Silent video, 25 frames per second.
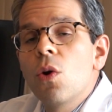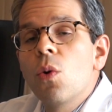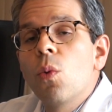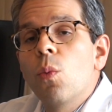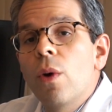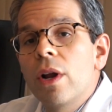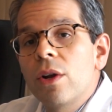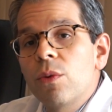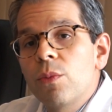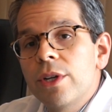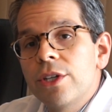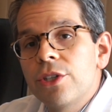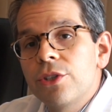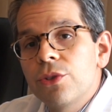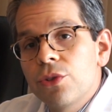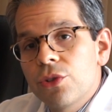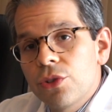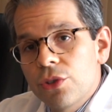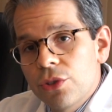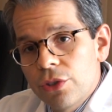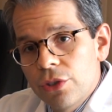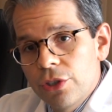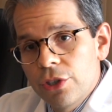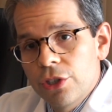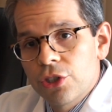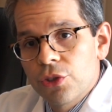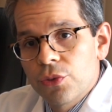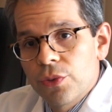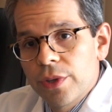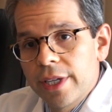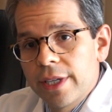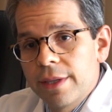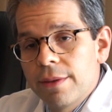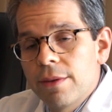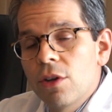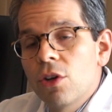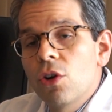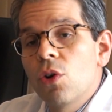When we do
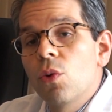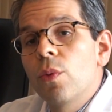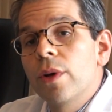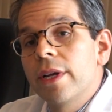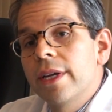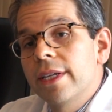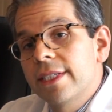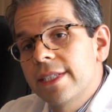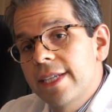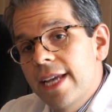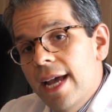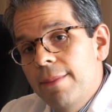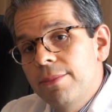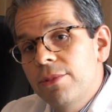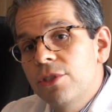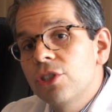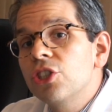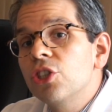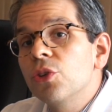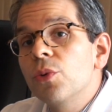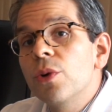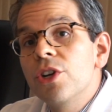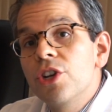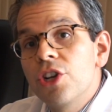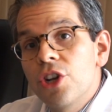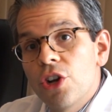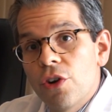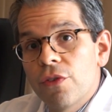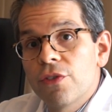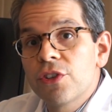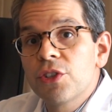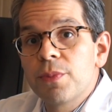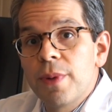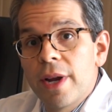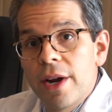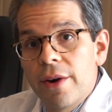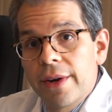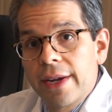surgery, we attempt to do a
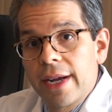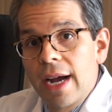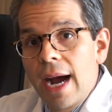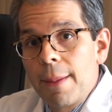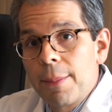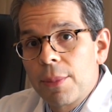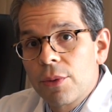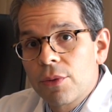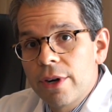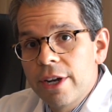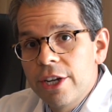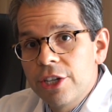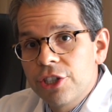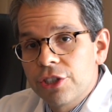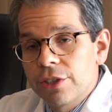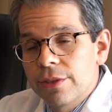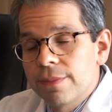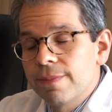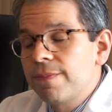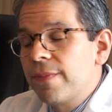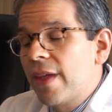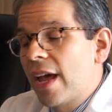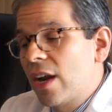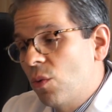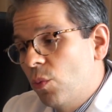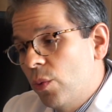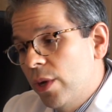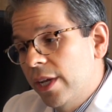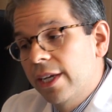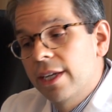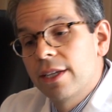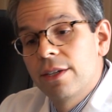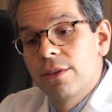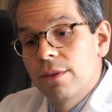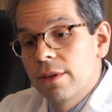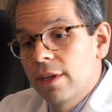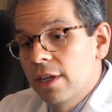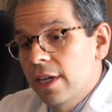nerve-sparing operation, and we
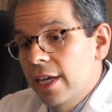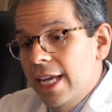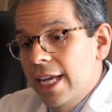can